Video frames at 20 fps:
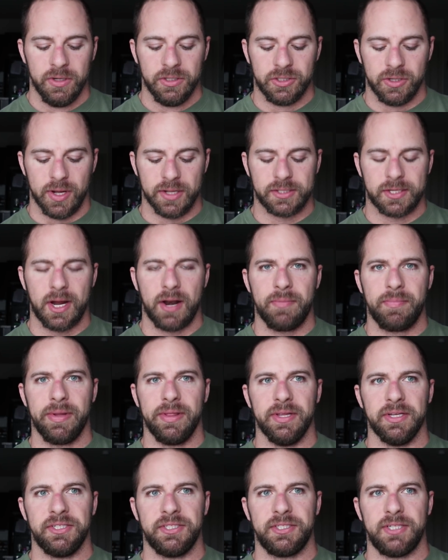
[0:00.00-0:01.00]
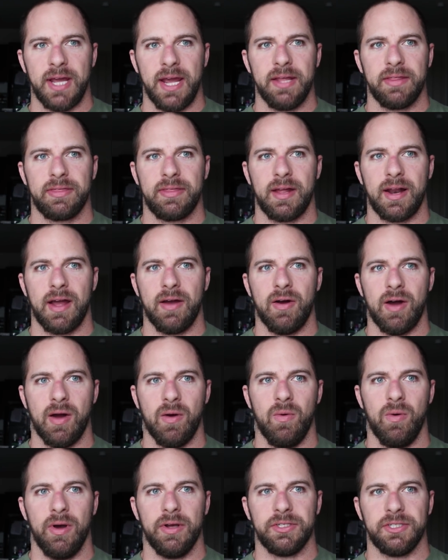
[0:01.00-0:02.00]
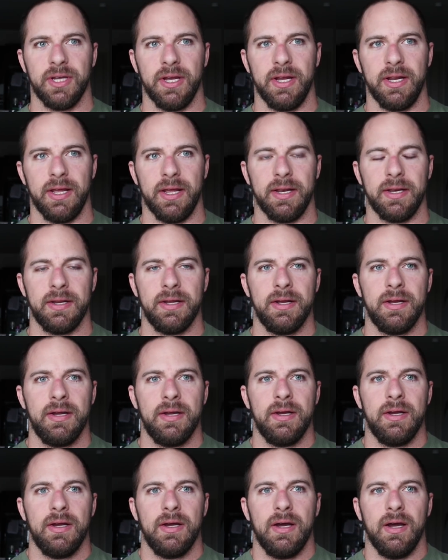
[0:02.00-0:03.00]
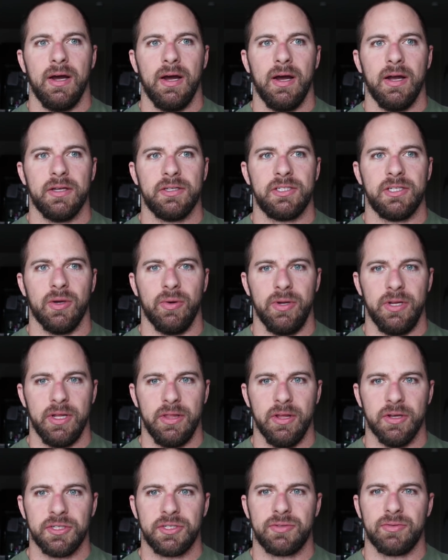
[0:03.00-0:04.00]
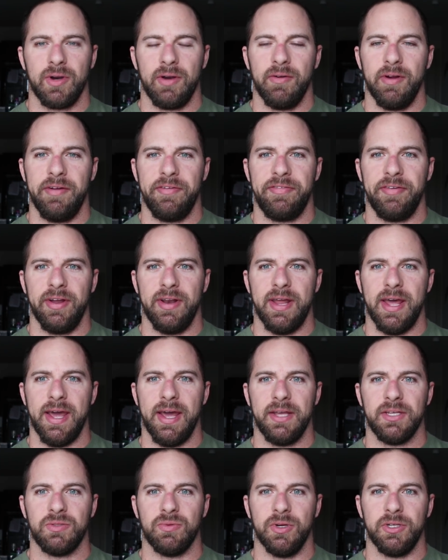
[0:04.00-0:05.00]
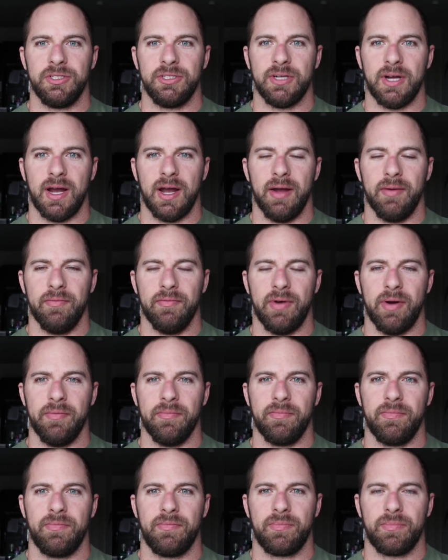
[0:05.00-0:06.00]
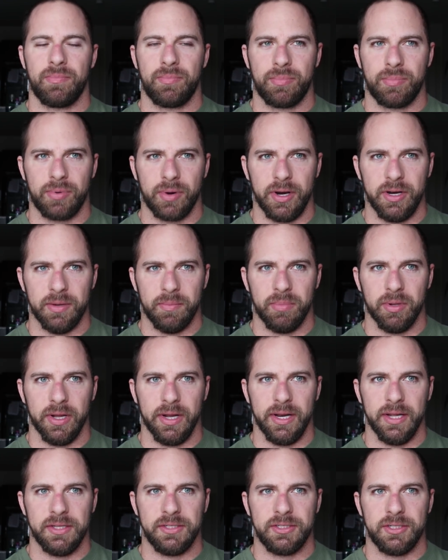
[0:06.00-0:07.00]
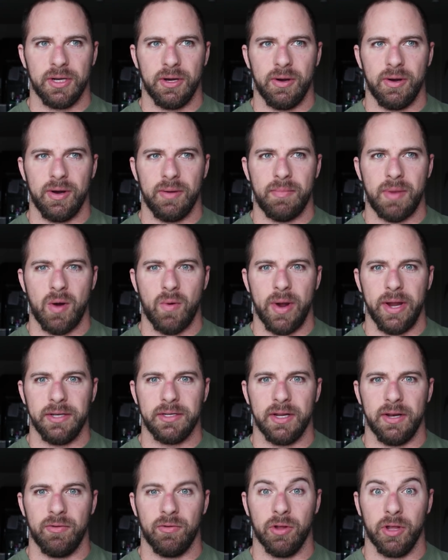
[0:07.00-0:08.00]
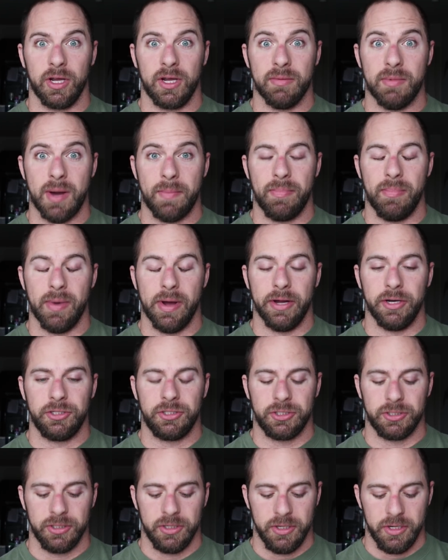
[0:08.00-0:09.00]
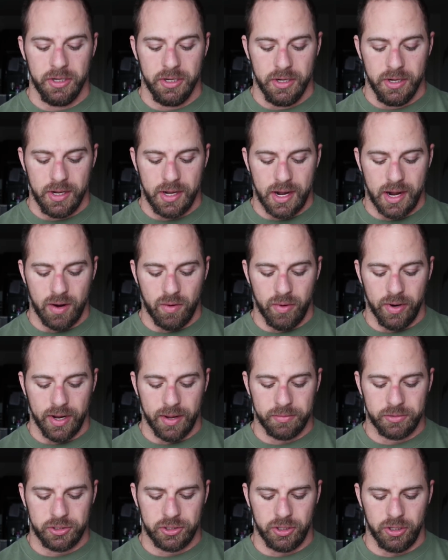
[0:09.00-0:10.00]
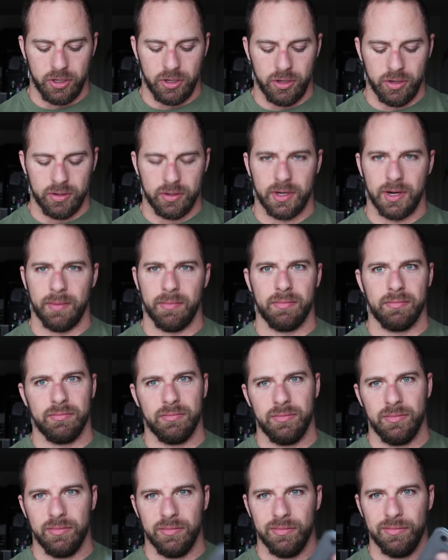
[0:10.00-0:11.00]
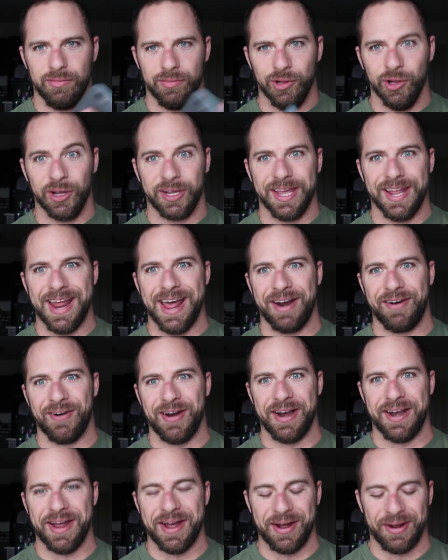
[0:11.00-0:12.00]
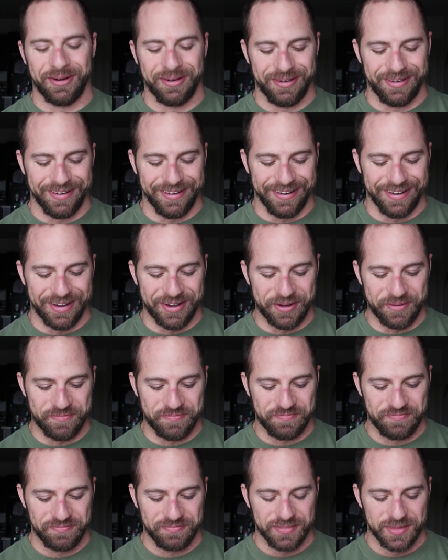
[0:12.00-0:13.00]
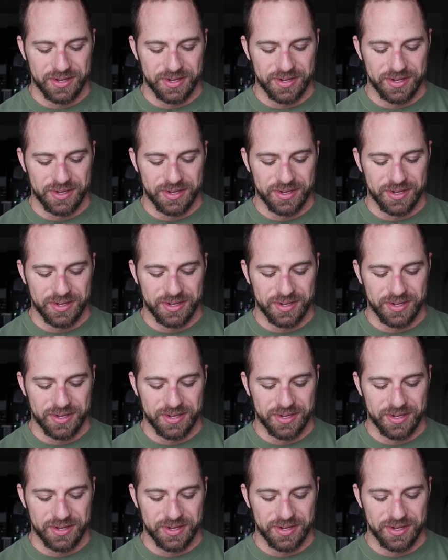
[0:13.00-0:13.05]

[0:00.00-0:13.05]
So that's kind of been the state that I, I was in, and uh, so we did those three refeed days, which I'm, I'm pretty depleted, so my weight didn't really come up much. I went up to, I'm looking at it right now, um,